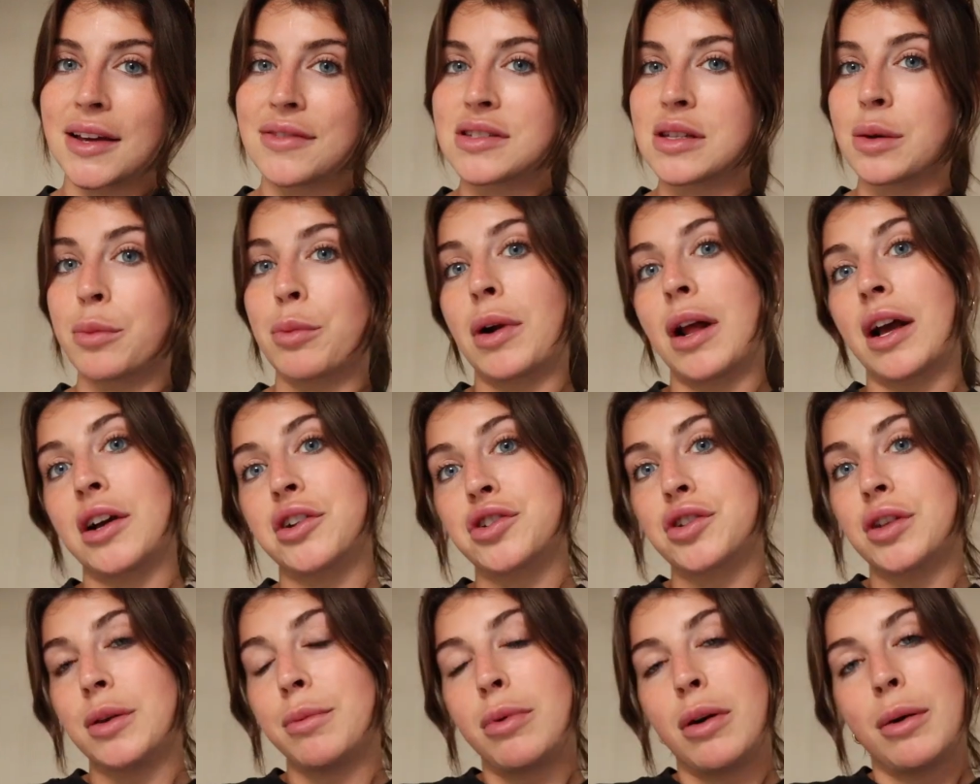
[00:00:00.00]
have someone
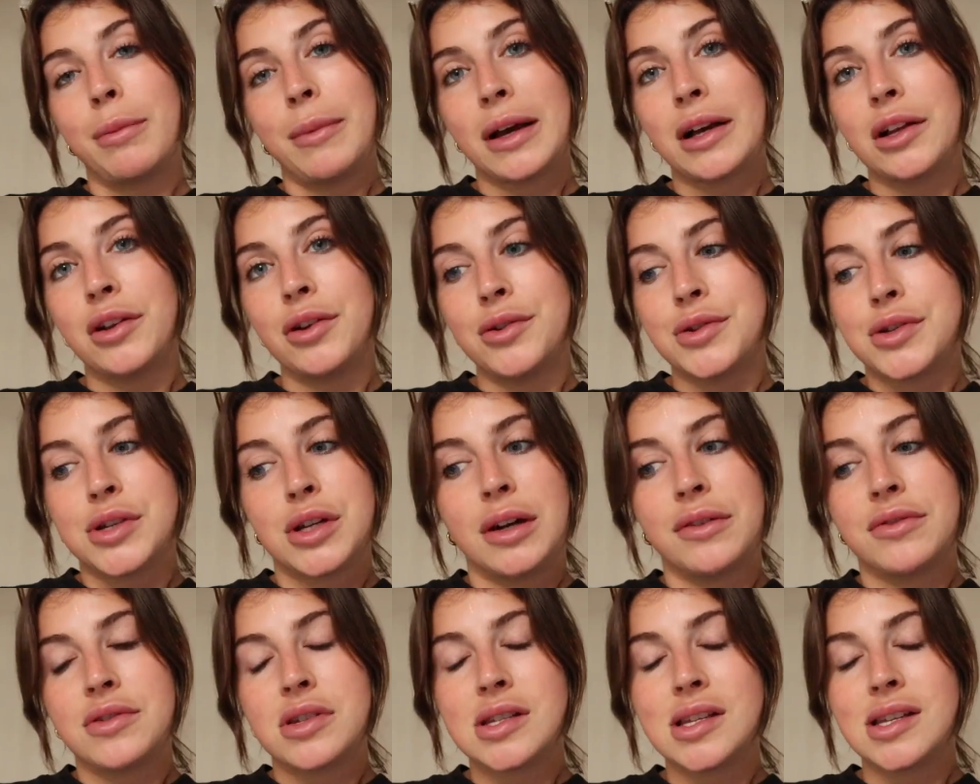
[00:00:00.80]
actually put my clothes so I
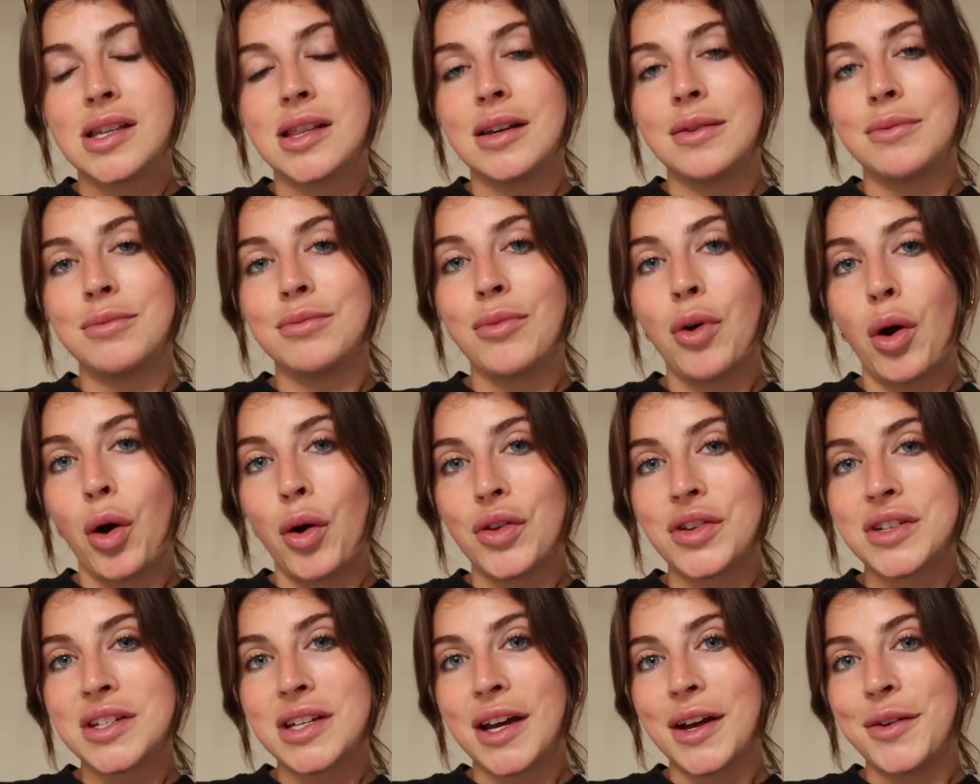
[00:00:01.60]
don't have to see them all
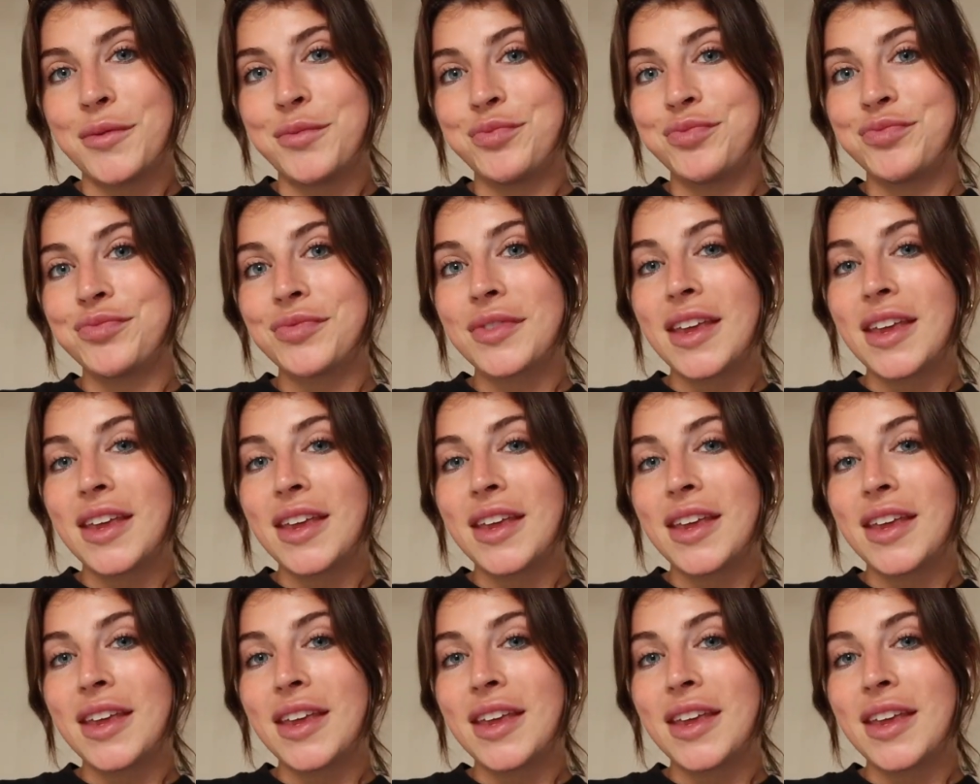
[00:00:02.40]
the time.